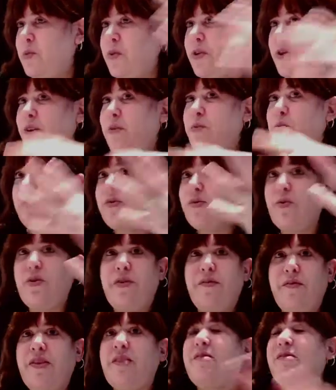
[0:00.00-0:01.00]
We're sort
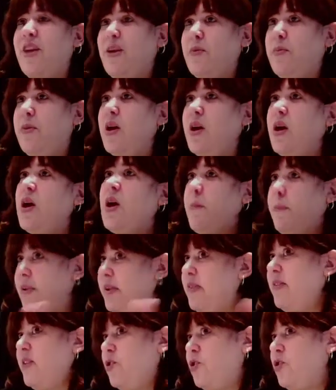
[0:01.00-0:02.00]
of in the same
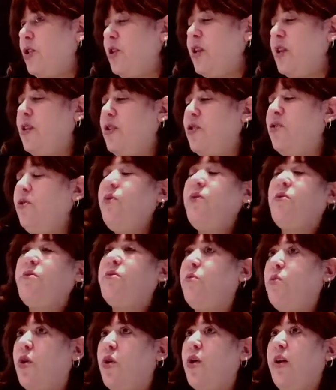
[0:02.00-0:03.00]
position that the
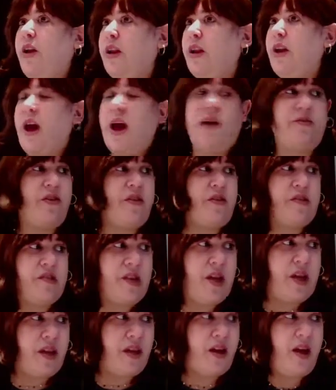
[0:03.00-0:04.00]
Jews were in after the
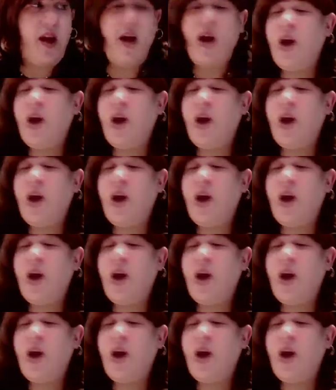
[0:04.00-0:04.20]
sin.